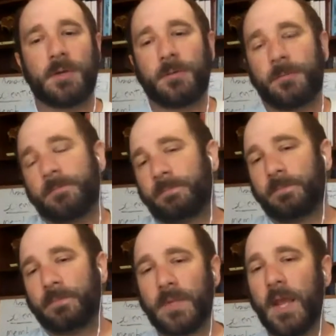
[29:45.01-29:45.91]
So,
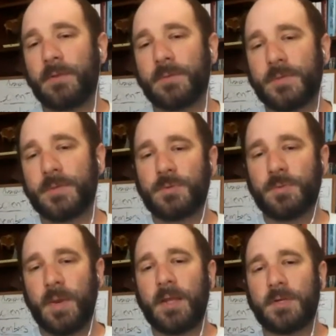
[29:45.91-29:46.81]
yeah, there's a
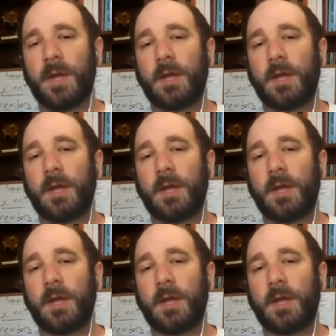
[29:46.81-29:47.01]
huge range